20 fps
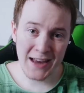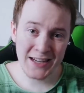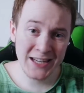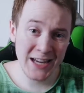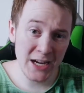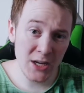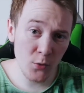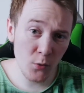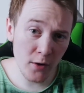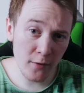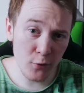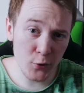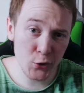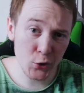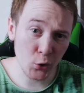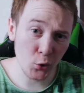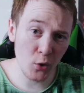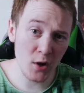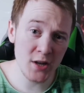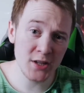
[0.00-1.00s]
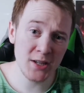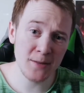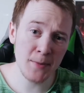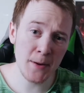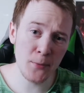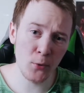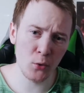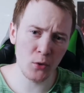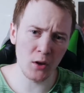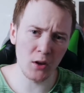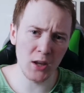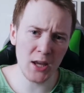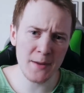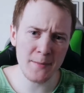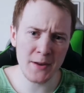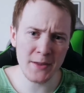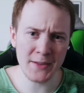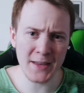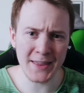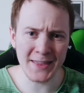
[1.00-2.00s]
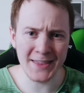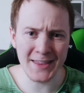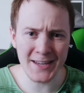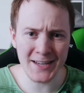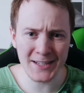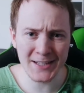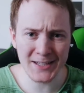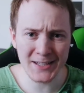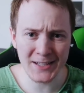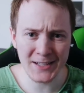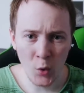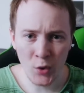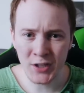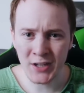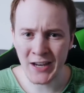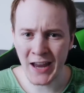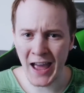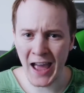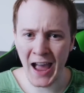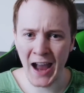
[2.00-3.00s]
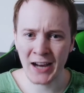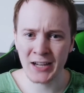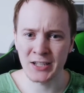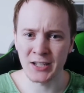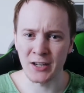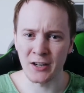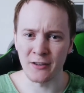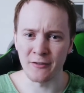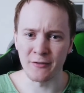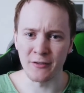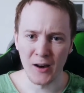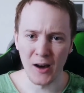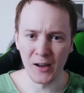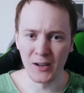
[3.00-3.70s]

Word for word: And to any one of those crazy people claiming that this was an act of